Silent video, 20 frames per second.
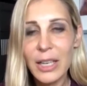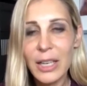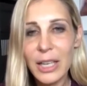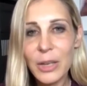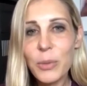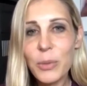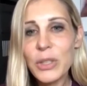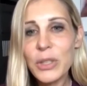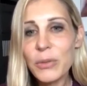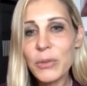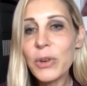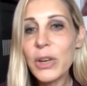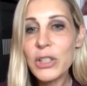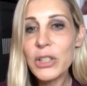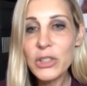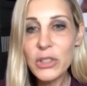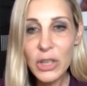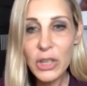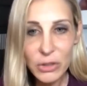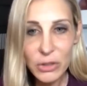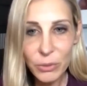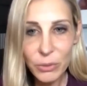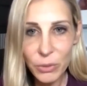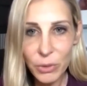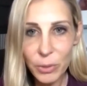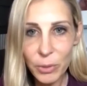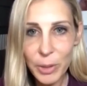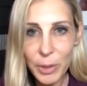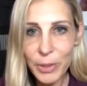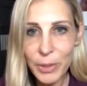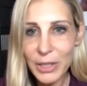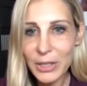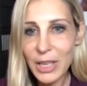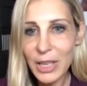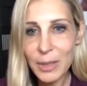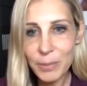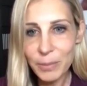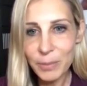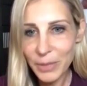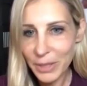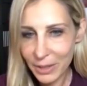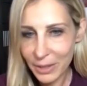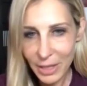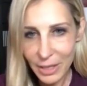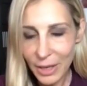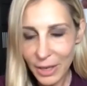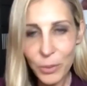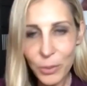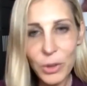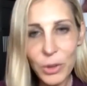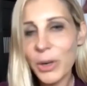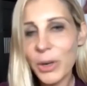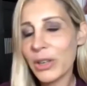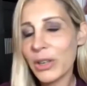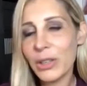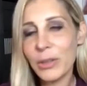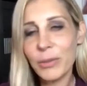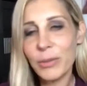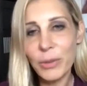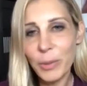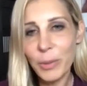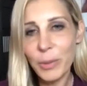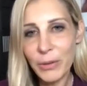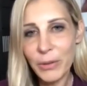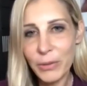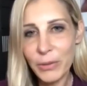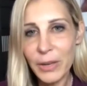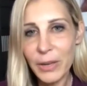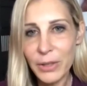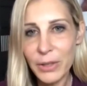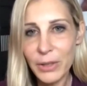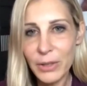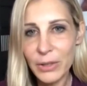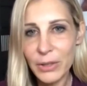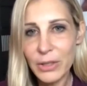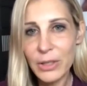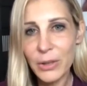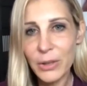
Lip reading: it was a frustration for me because I've been in network marketing for about 5 years.